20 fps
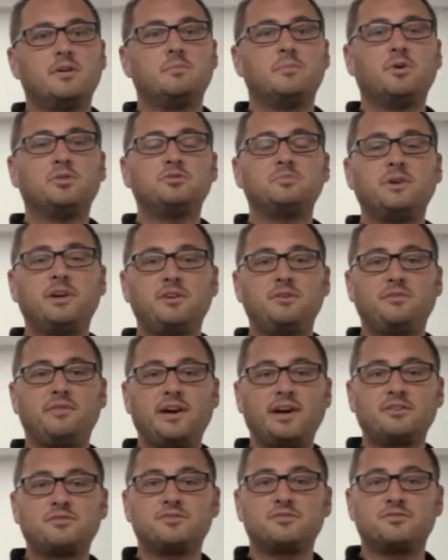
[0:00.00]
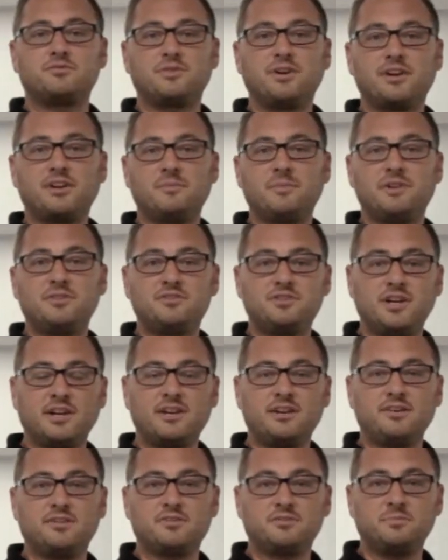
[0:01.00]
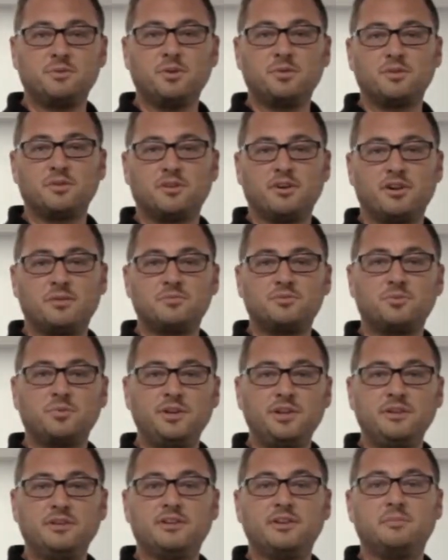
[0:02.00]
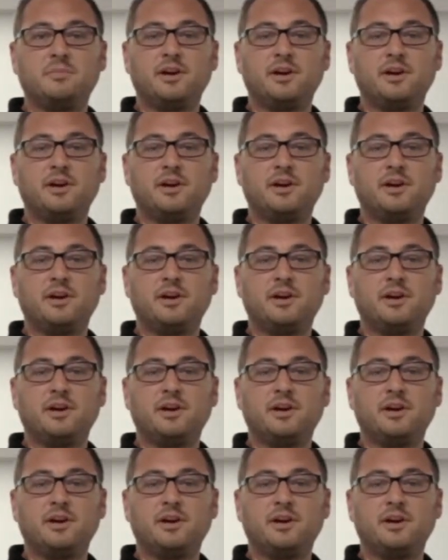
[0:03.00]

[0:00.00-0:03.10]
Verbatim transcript: Most manufacturers recommend checking your smoke alarms weekly